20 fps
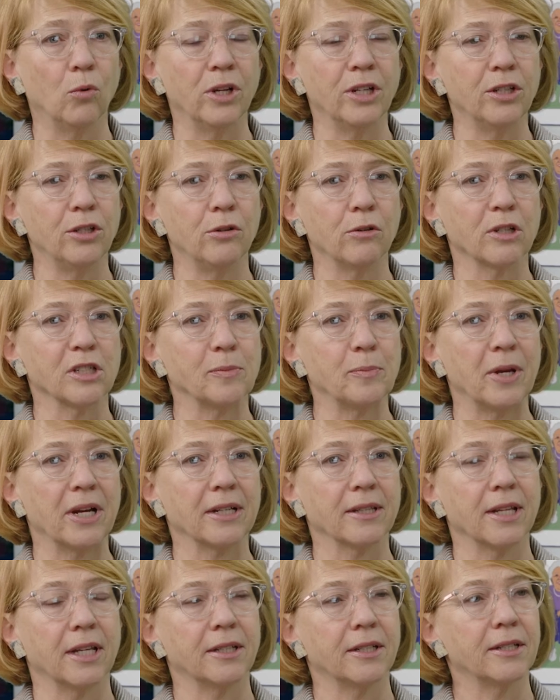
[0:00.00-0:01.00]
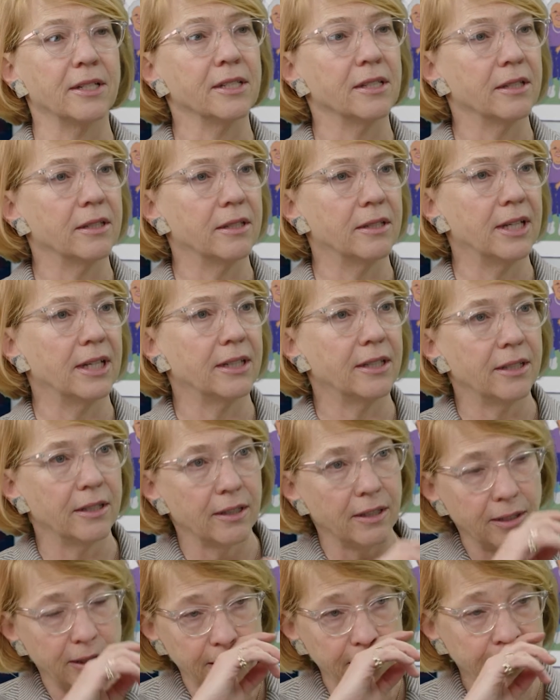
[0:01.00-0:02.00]
when do you expect that that
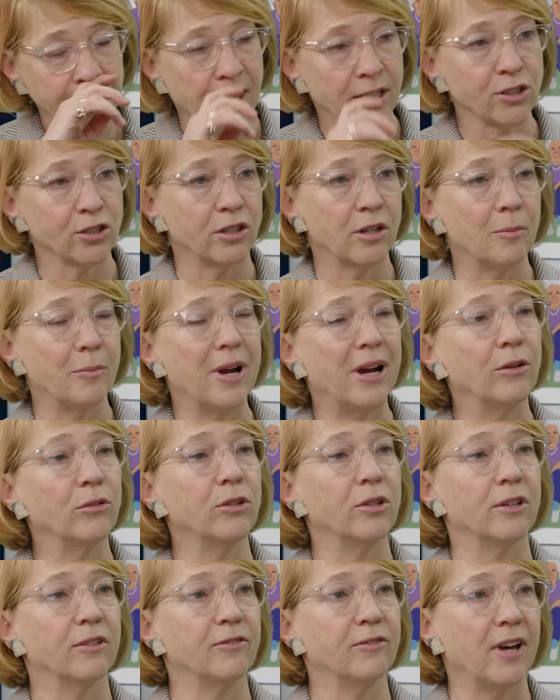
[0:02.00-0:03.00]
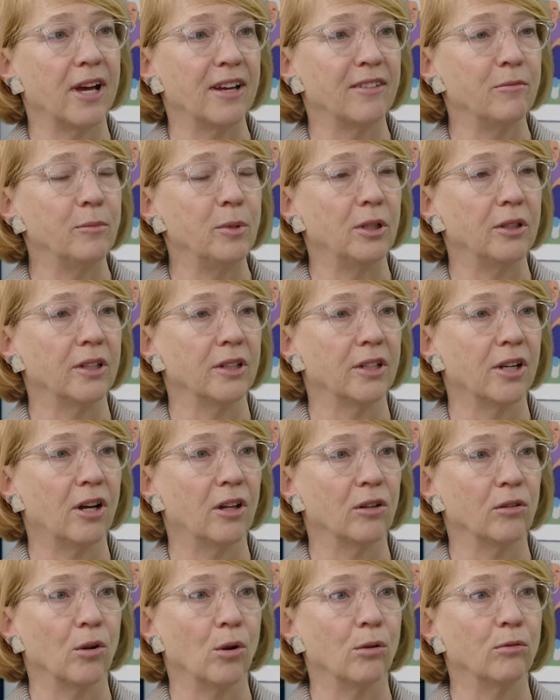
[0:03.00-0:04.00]
the discussion about the five million
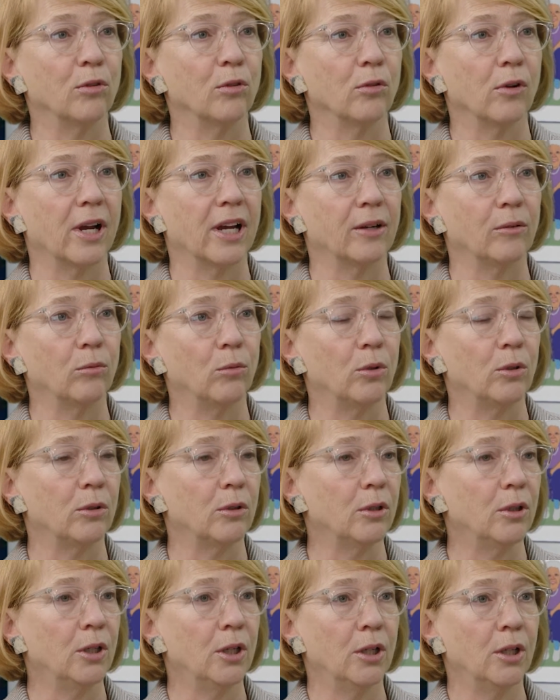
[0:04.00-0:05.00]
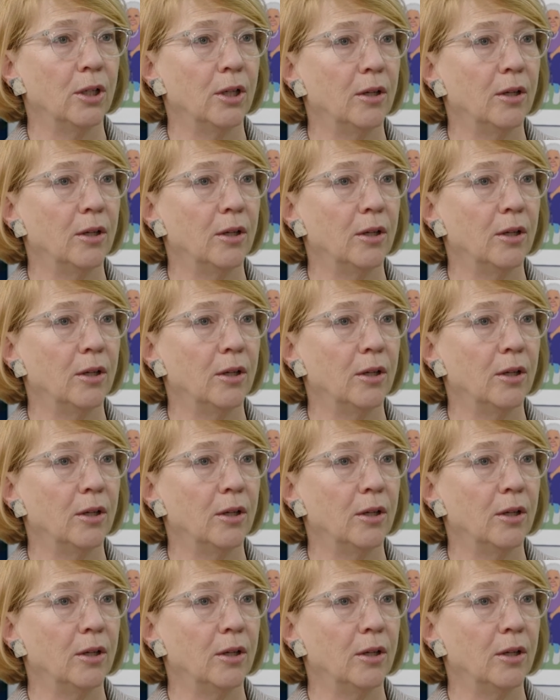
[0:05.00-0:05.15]
dollar override will